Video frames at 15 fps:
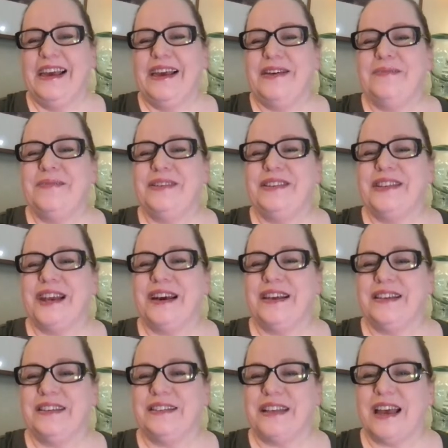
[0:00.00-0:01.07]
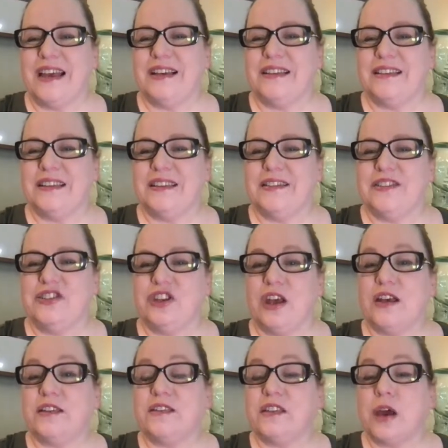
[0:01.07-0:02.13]
Michelle says a
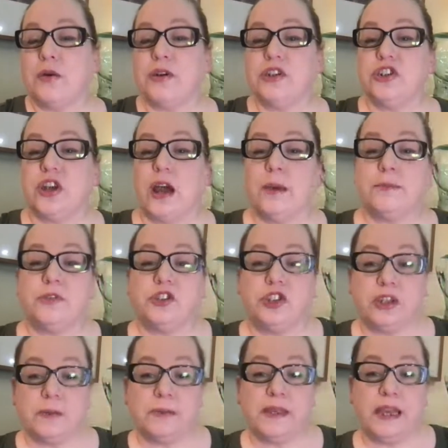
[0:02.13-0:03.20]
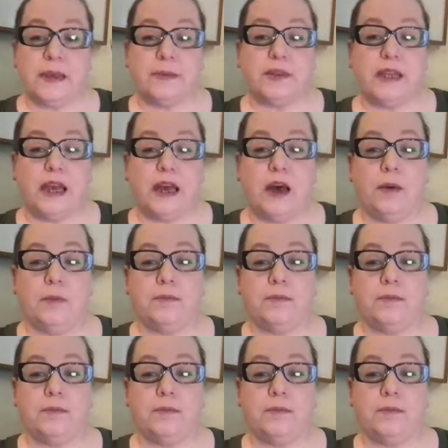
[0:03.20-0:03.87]
sewing shop should be able to help